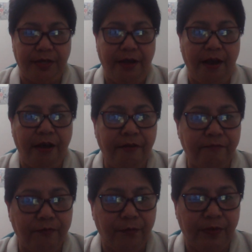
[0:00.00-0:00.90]
have
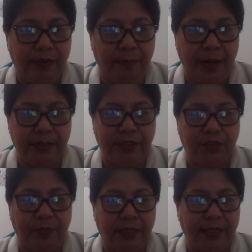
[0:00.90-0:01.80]
with the
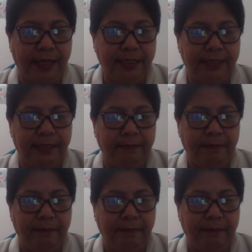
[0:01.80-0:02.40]
buyer's mandate.